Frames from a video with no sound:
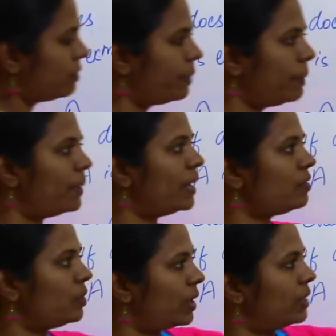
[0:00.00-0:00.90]
is B plus,
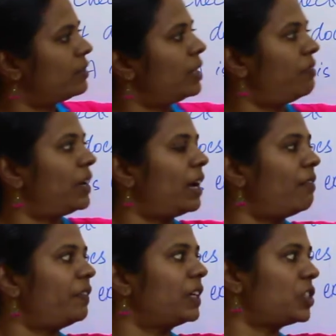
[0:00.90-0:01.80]
you can see we
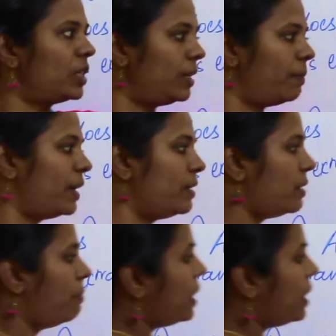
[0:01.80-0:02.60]
have a functional dependency